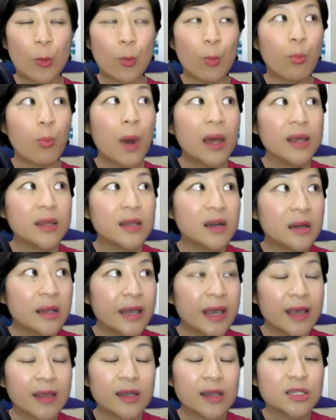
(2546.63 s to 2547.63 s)

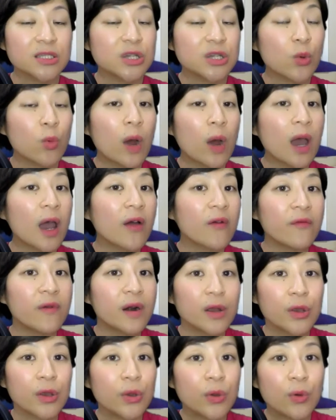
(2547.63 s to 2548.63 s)
motherly energy,
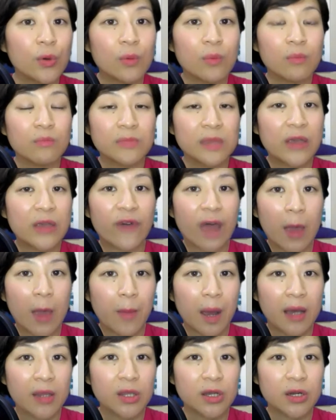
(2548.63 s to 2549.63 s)
whatever you define
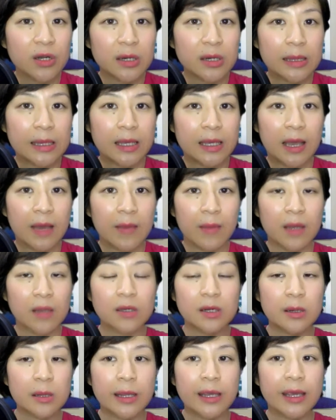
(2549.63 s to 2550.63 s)
motherly. Like,
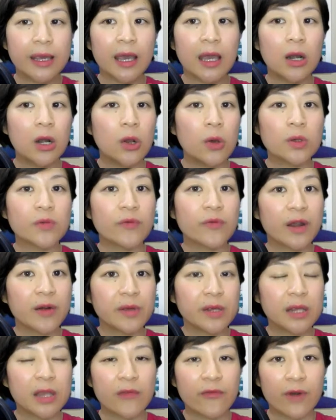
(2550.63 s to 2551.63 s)
motherly can look
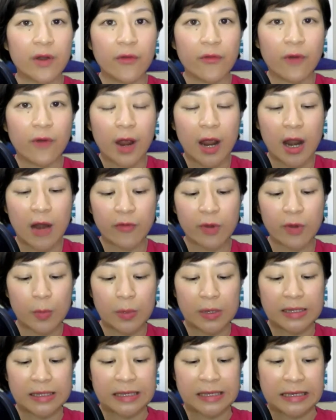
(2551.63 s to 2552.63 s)
very different for
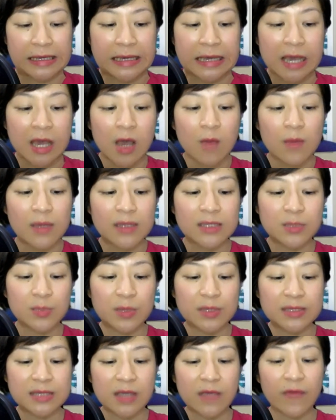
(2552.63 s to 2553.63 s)
everybody. But
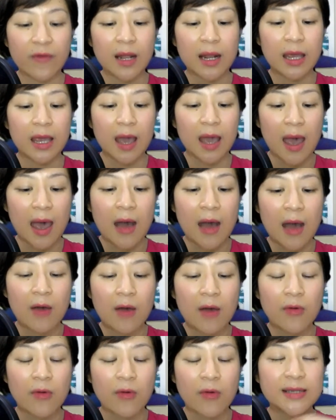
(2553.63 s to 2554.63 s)
specifically, how
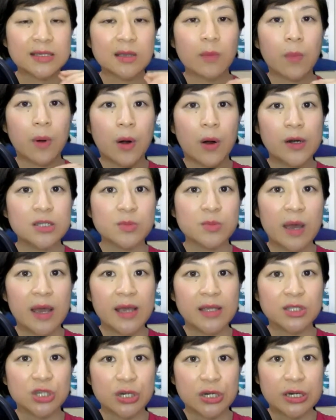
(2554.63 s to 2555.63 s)
it supports my
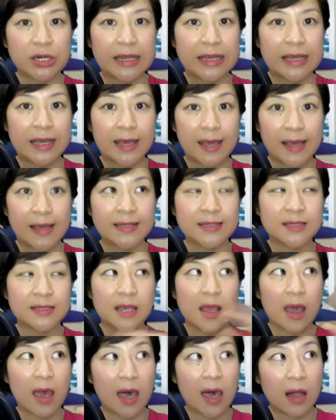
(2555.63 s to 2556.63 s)
journey is
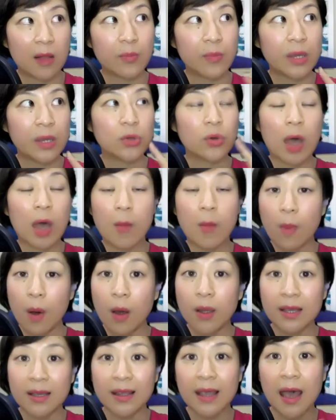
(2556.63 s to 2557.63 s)
it helped me to
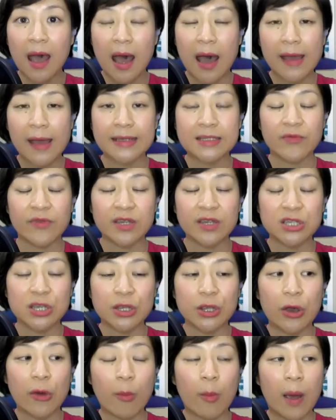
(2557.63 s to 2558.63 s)
embody that highest
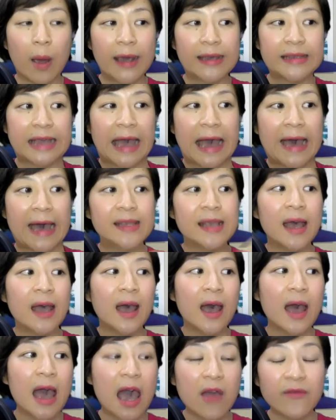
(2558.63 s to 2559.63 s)
vision of mine. And
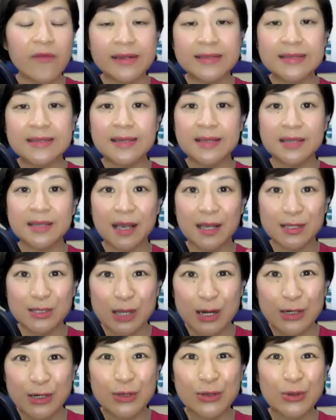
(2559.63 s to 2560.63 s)
ever since I
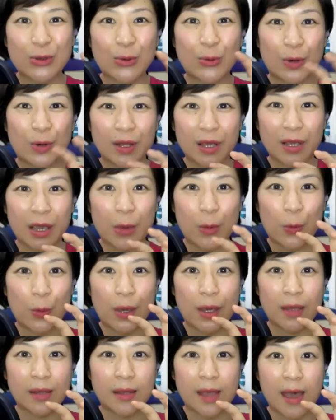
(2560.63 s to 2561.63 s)
started to working
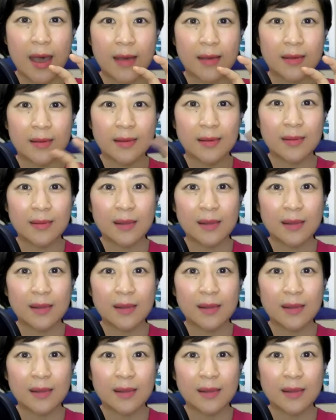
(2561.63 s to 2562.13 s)
with that